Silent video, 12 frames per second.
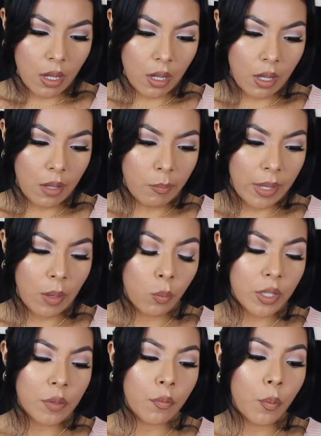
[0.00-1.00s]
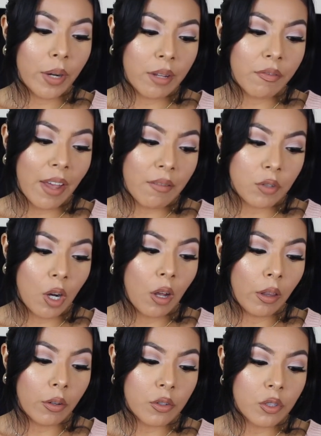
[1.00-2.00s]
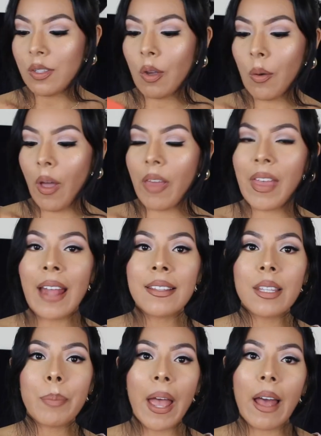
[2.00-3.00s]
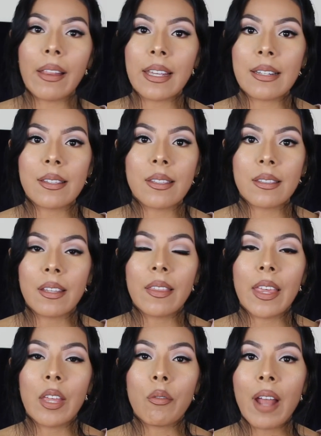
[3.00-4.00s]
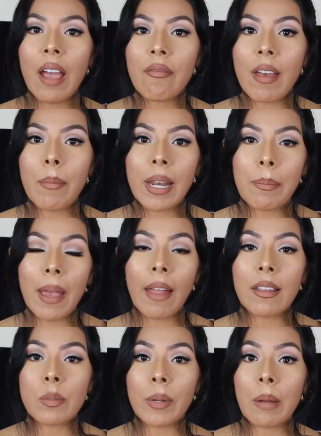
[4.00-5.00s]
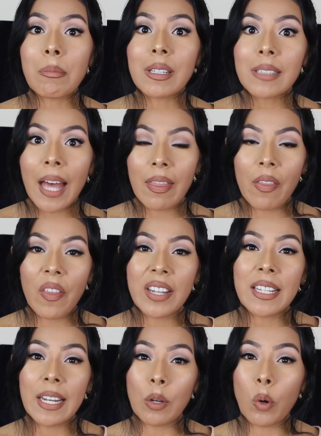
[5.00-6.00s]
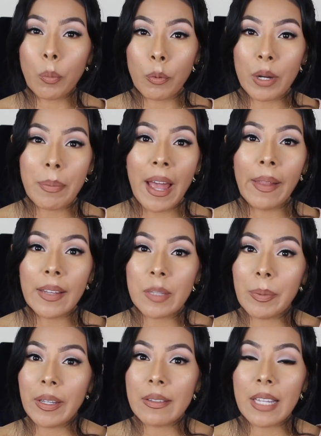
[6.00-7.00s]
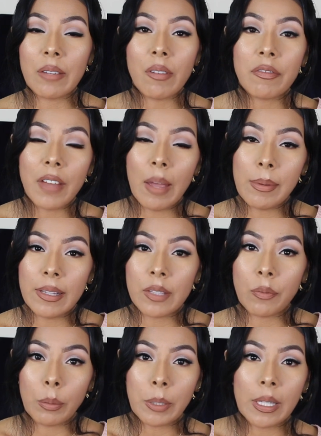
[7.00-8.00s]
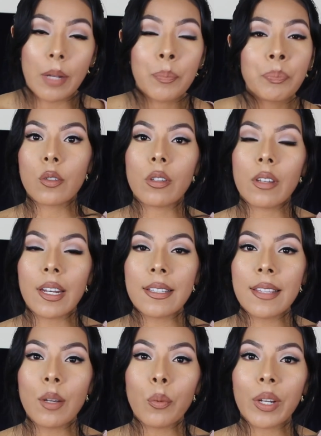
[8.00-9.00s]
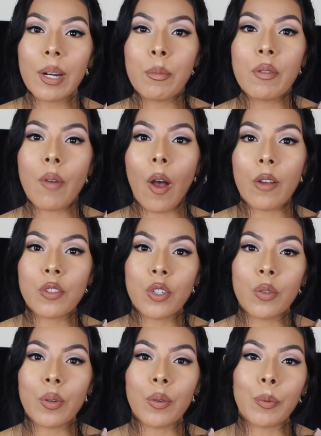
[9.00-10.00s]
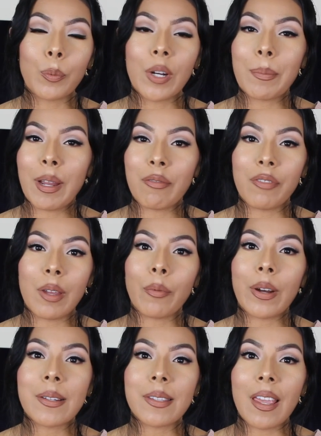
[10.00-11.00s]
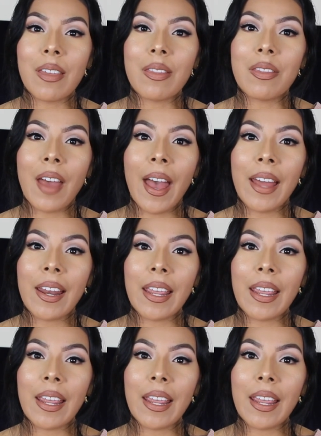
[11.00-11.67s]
Um, it was $45. So that's the palettes they don't have that many palettes, but I'm glad that they did incorporate palettes because they have a fabulous formula. So the next thing we're gonna move on to uh, one of my favorites, and that